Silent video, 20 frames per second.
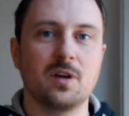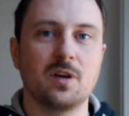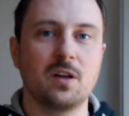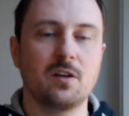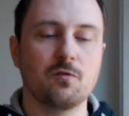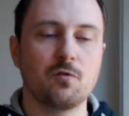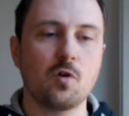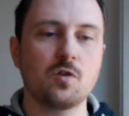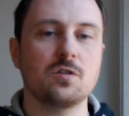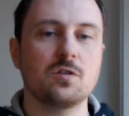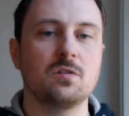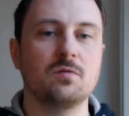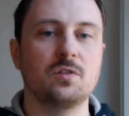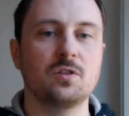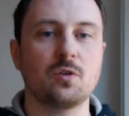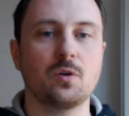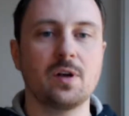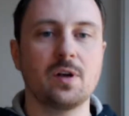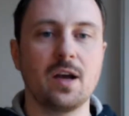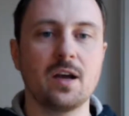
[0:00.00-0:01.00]
And of course,
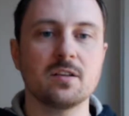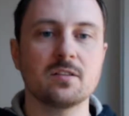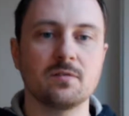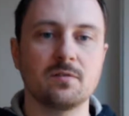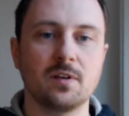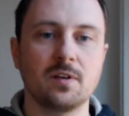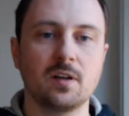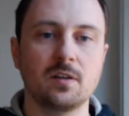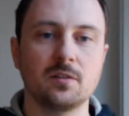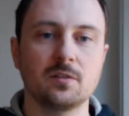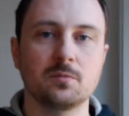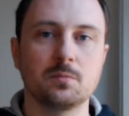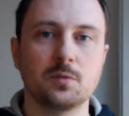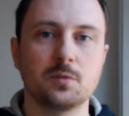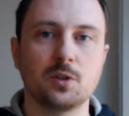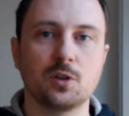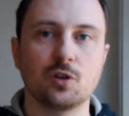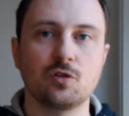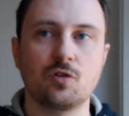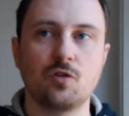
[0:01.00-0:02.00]
inventory has a value
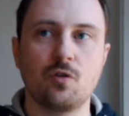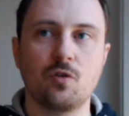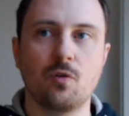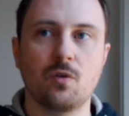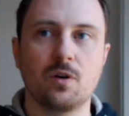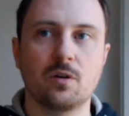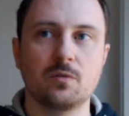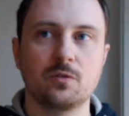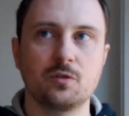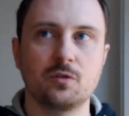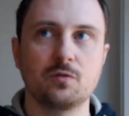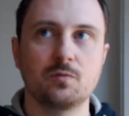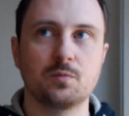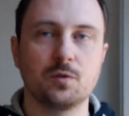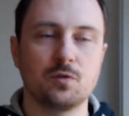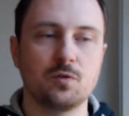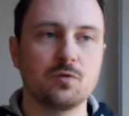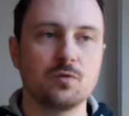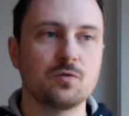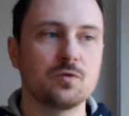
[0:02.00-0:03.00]
because you've
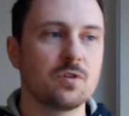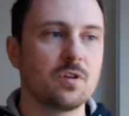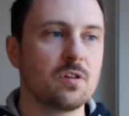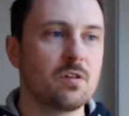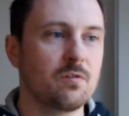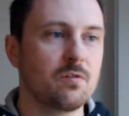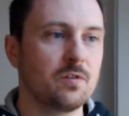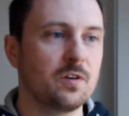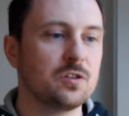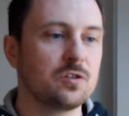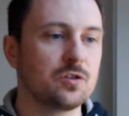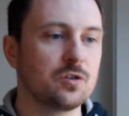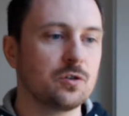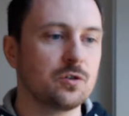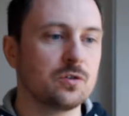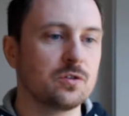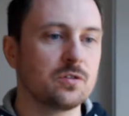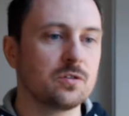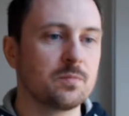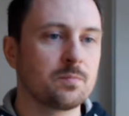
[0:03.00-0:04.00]
produced the finished
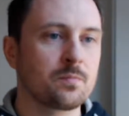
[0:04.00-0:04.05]
goods.